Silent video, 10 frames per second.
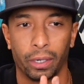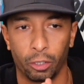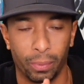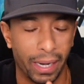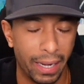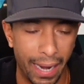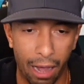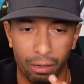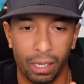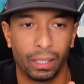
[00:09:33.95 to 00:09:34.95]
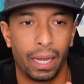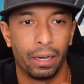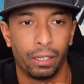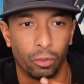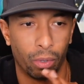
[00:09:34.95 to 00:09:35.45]
it's breaking down
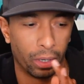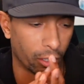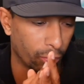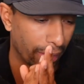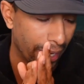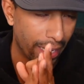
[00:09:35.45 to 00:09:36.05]
Calenda's work, it's breaking